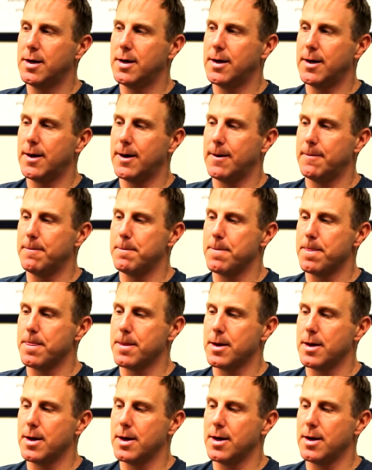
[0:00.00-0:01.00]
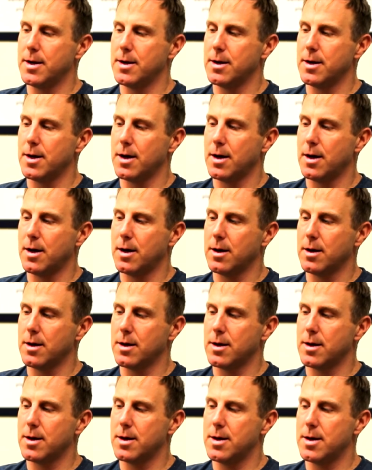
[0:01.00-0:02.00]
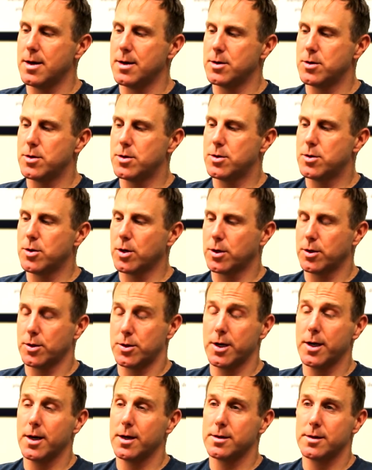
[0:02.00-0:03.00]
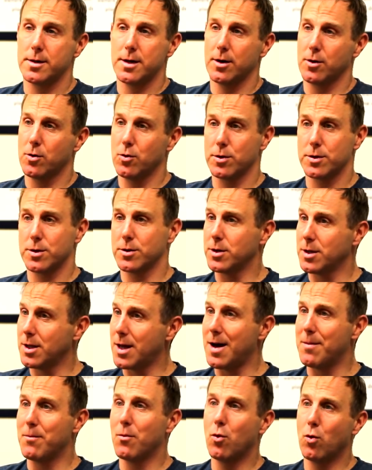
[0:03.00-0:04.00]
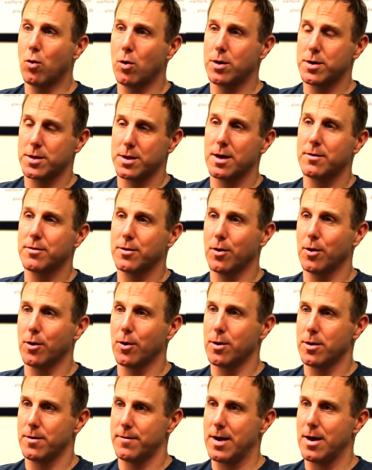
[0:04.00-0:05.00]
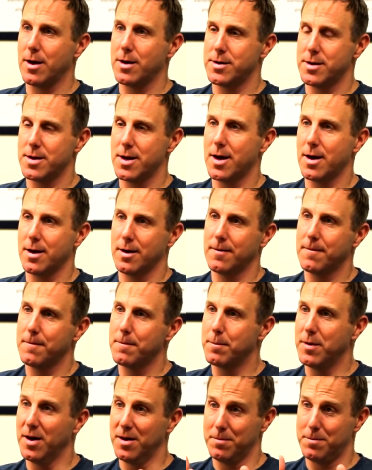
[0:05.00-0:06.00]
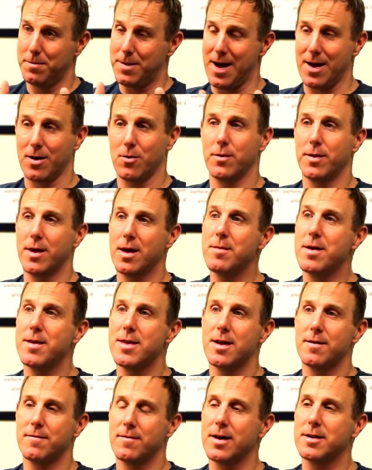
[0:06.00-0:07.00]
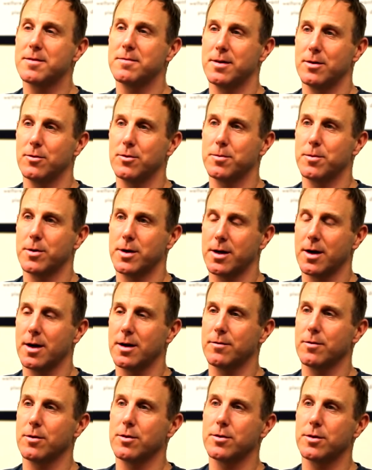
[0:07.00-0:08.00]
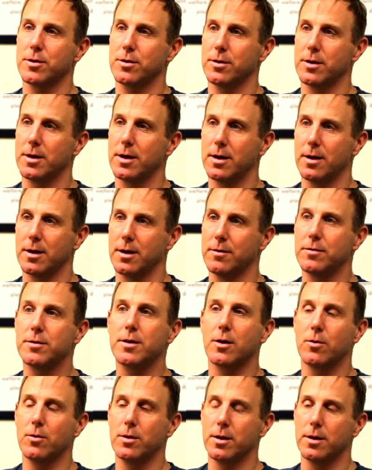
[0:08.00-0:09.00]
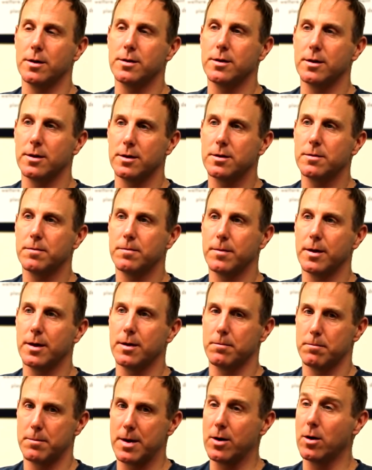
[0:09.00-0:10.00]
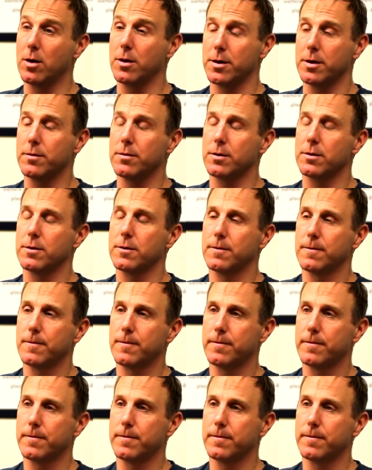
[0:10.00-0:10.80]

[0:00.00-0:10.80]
Um, and uh, and took the chance. Now, of course, there's a lot more stuff going on in the valley today. But back when they made that investment, it was pretty controversial, and, and they've stuck with us, and it's it made all the difference.